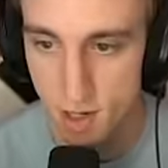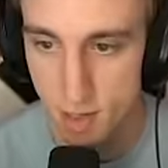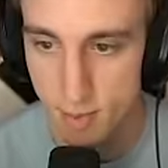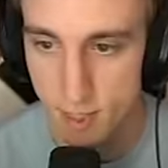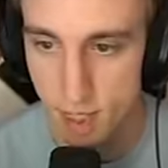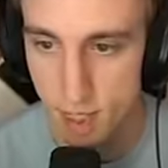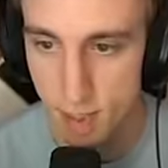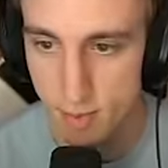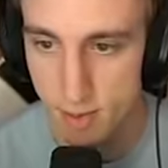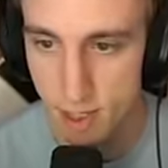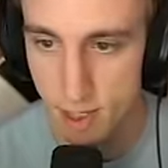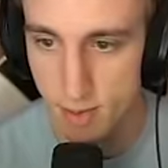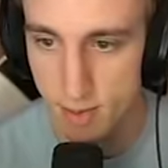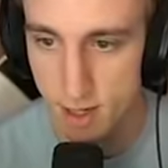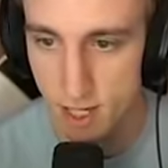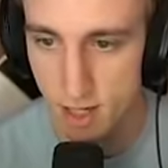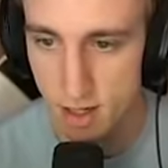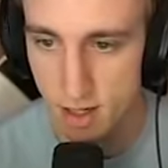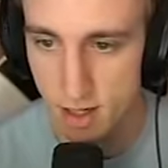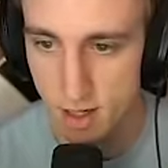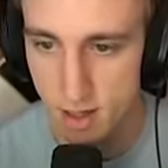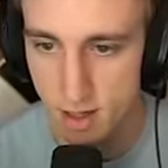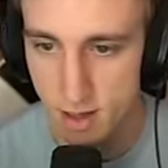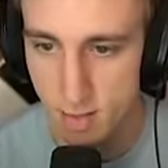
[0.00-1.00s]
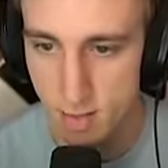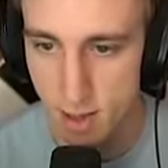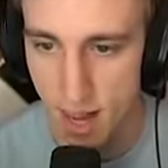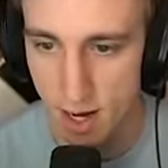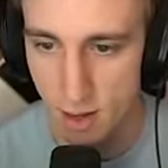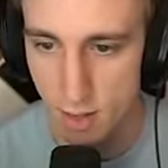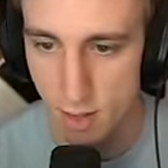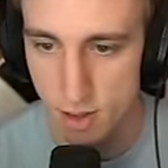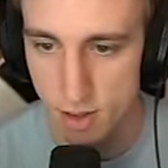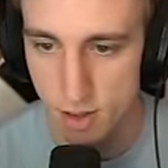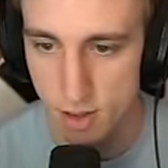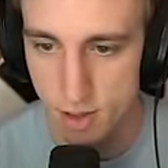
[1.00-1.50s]
Come here.
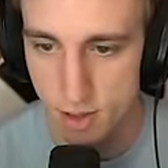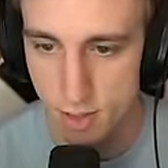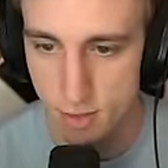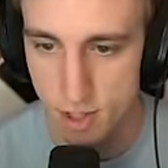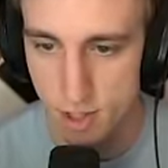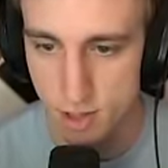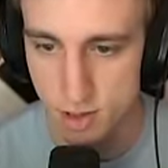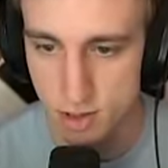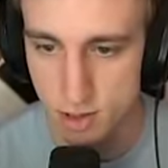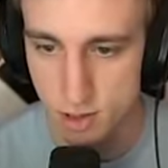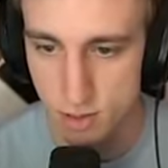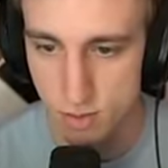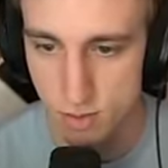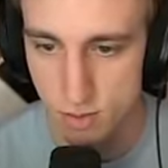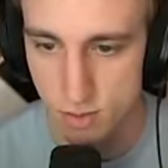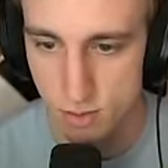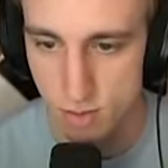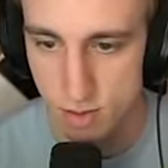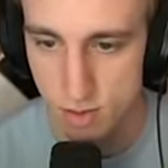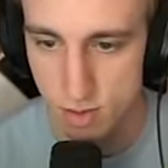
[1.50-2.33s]
Back one. 3, 2.